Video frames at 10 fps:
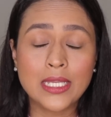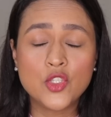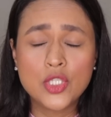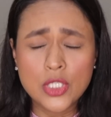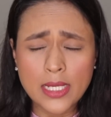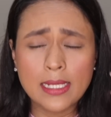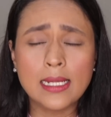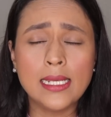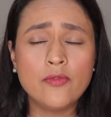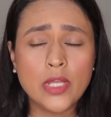I
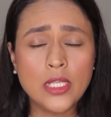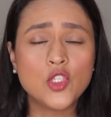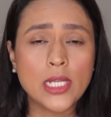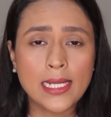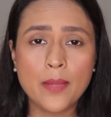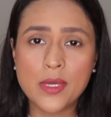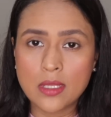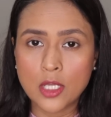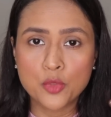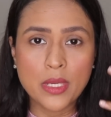gently, very gently
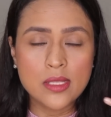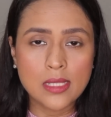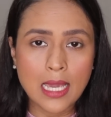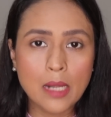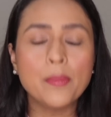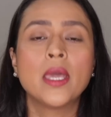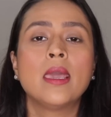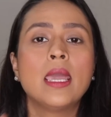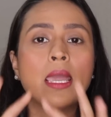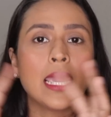massage my scalp,
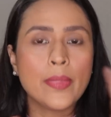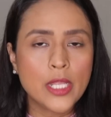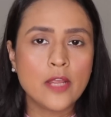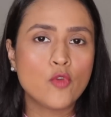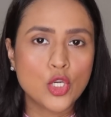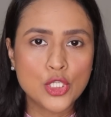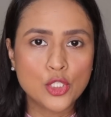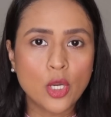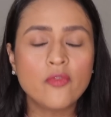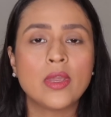and then I wash
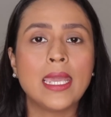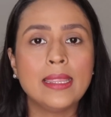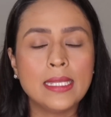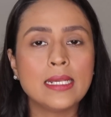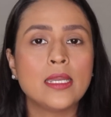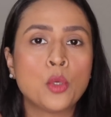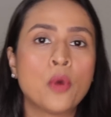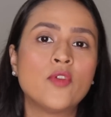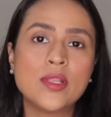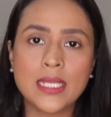it off, and then I
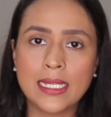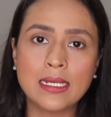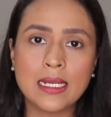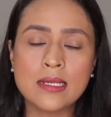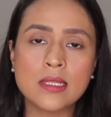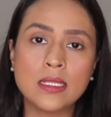go for second cleanse.